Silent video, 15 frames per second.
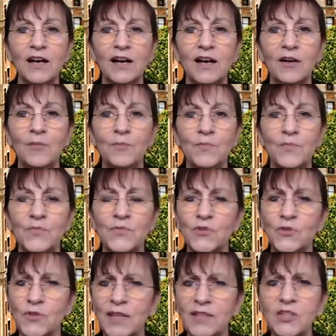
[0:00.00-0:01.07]

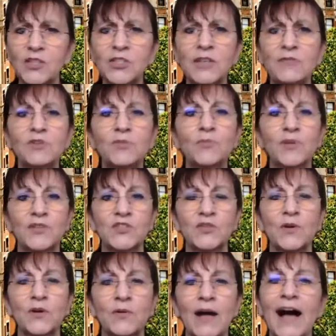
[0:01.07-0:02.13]
So that's a general
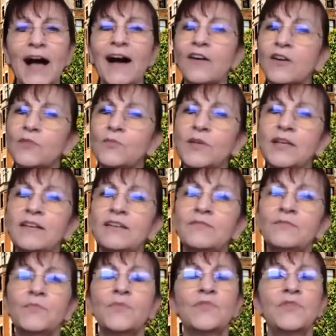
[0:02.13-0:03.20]
principle. How can
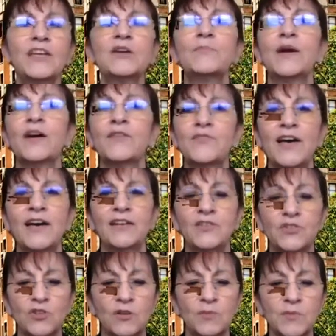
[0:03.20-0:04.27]
we think about that
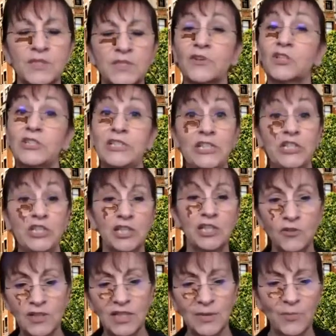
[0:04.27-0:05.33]
in terms of our teaching
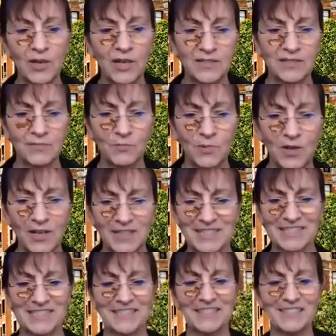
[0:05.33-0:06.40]
and learning
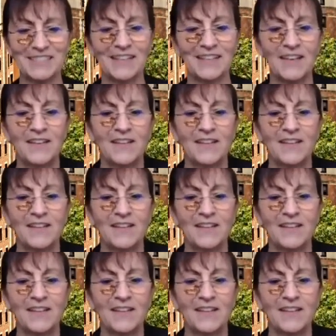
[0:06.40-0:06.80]
practices?